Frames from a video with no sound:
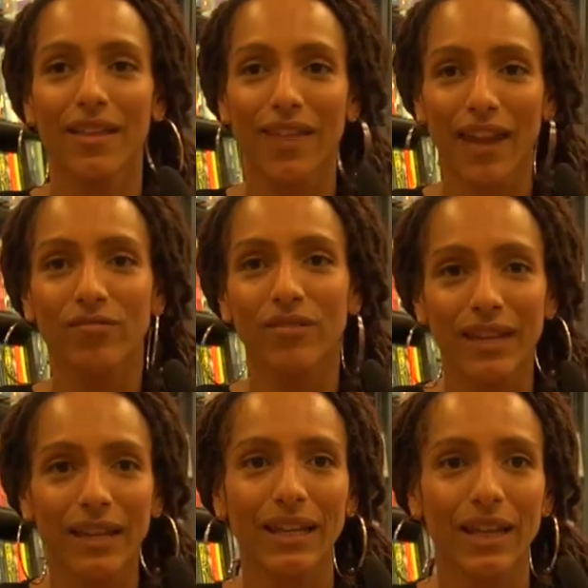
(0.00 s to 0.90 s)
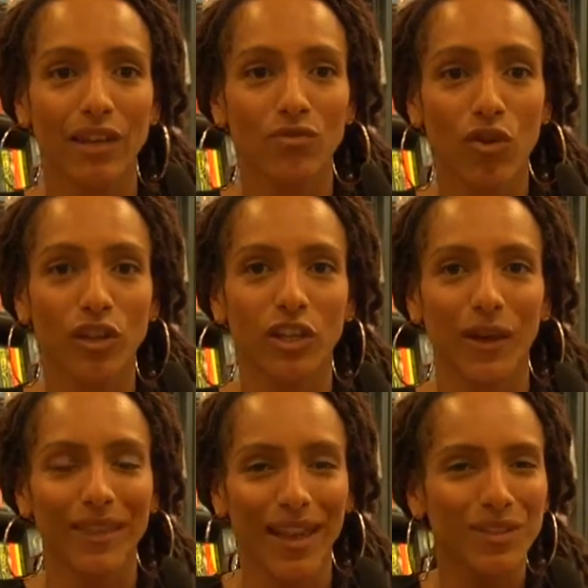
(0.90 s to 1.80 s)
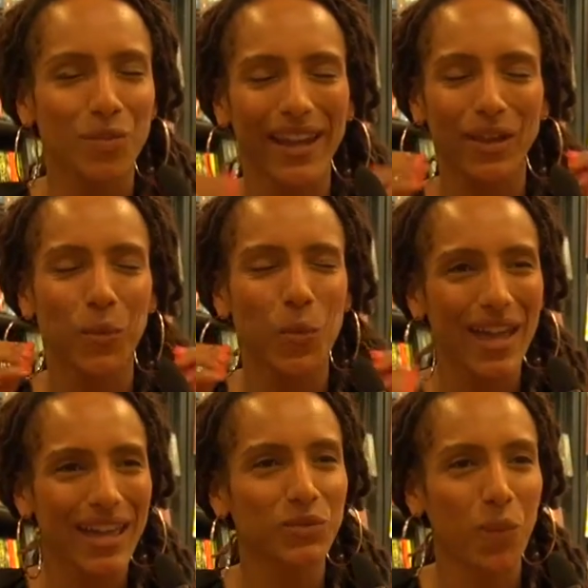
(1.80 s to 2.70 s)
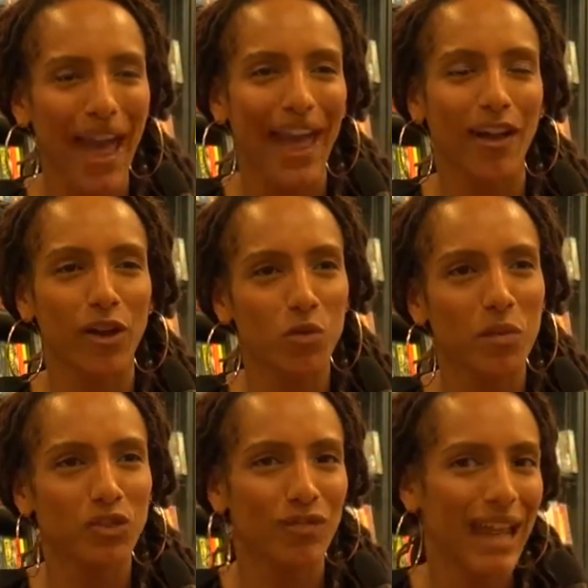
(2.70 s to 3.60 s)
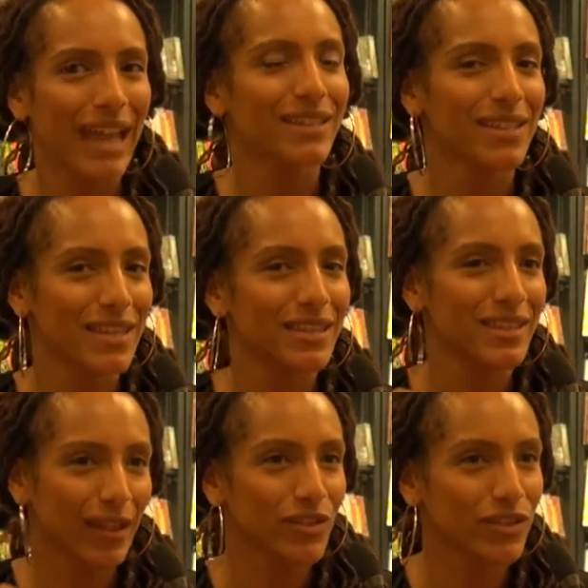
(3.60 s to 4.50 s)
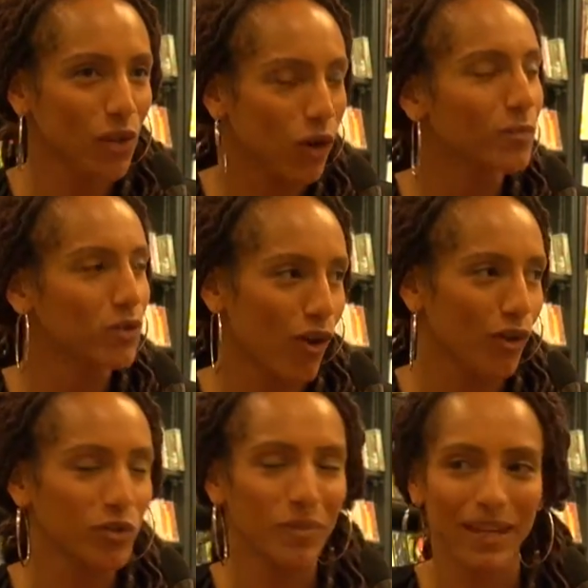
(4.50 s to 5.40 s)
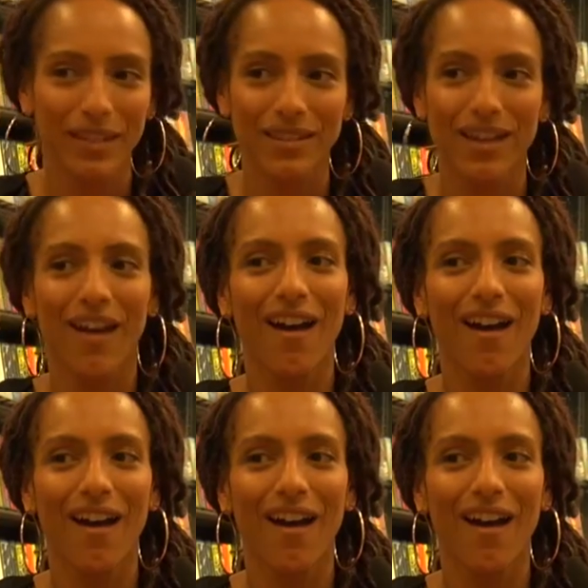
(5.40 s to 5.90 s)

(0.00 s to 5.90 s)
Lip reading: They really can rock you. And that's why, in a weird way, I almost relate to these Nelson column trolls, because